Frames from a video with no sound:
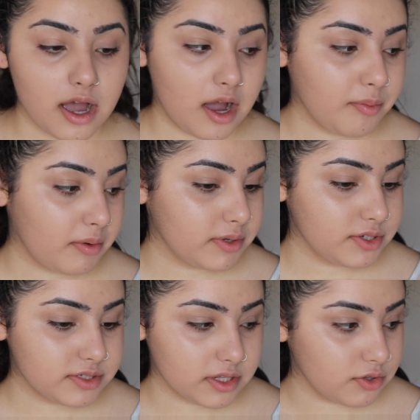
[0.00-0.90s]
I'll probably
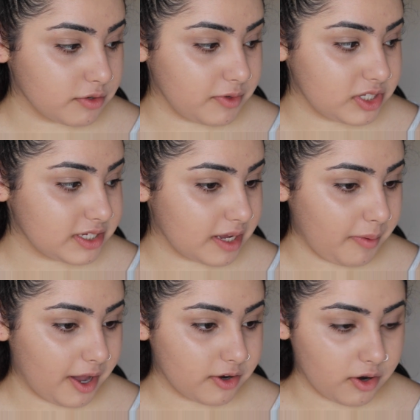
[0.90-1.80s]
use the Laura Mercier
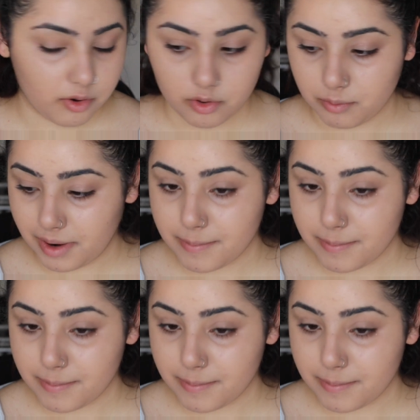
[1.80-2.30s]
powder or my